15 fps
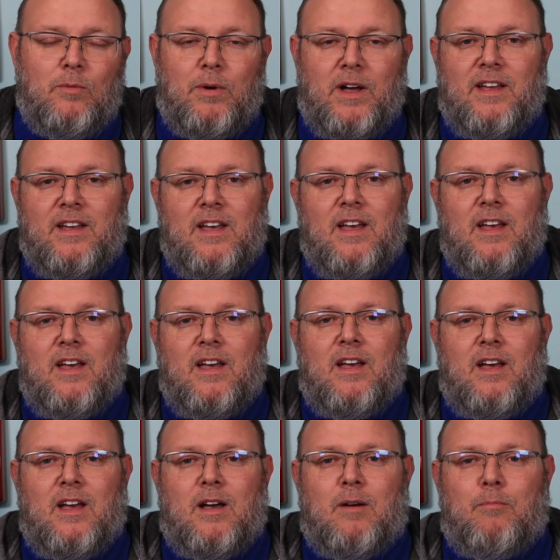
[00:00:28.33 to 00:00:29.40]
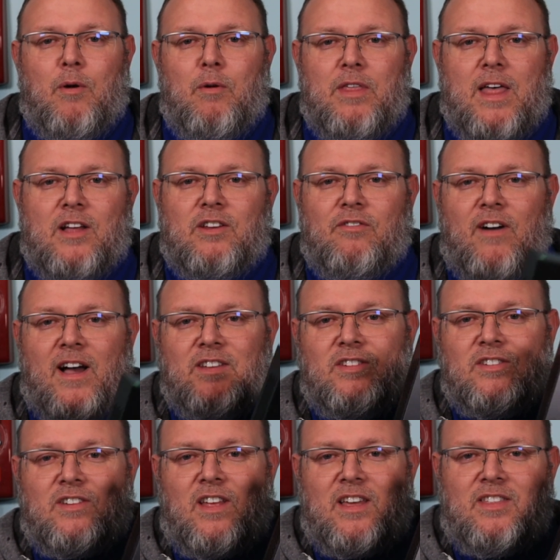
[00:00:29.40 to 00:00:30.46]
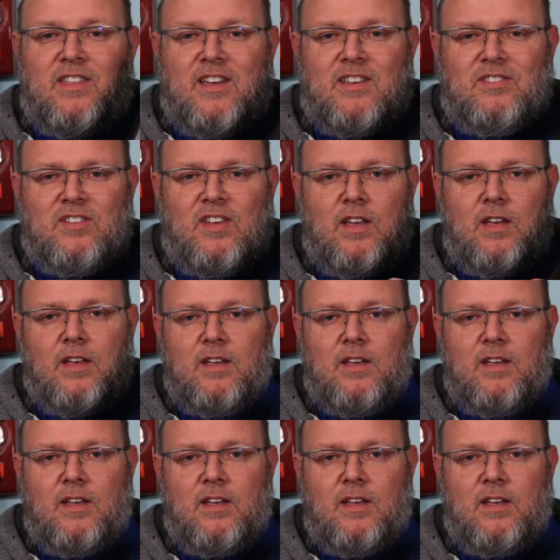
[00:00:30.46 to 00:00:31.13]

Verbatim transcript: But but without devices like this,